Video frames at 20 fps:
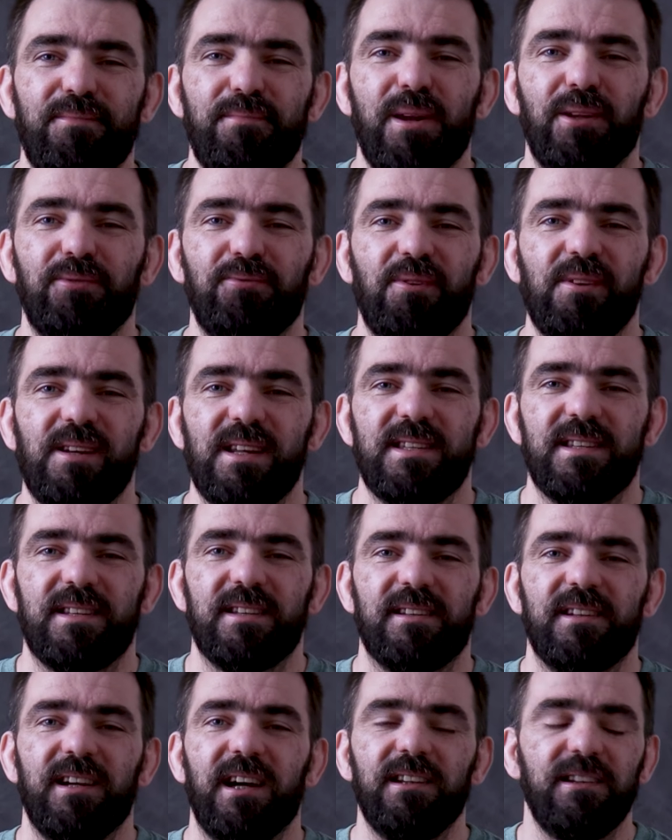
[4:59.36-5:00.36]
The The sponges
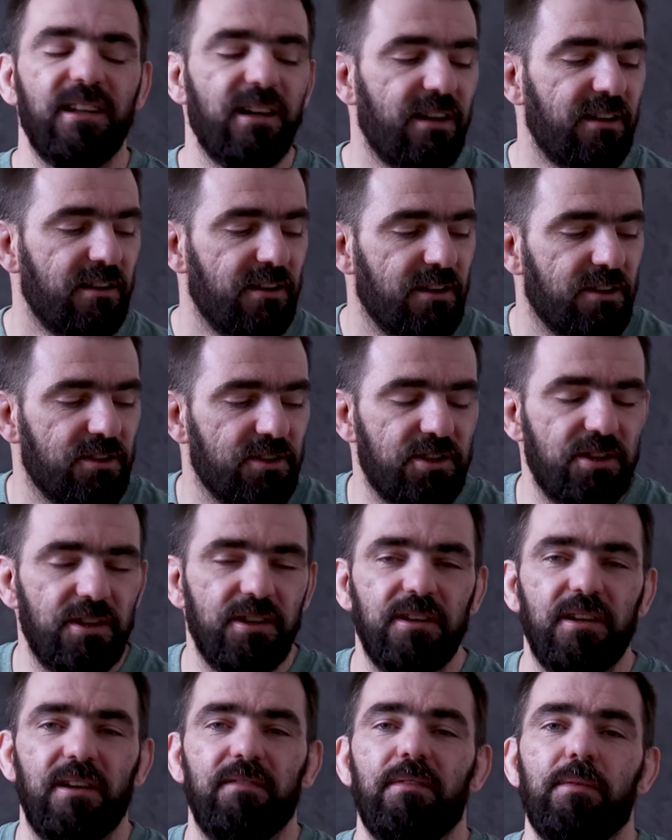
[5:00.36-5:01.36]
are ready,
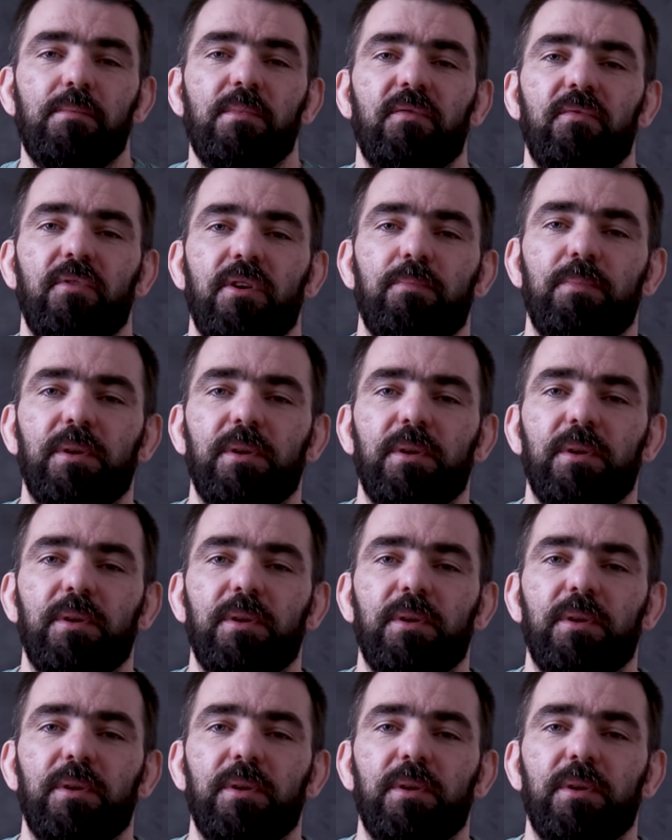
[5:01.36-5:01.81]
and for this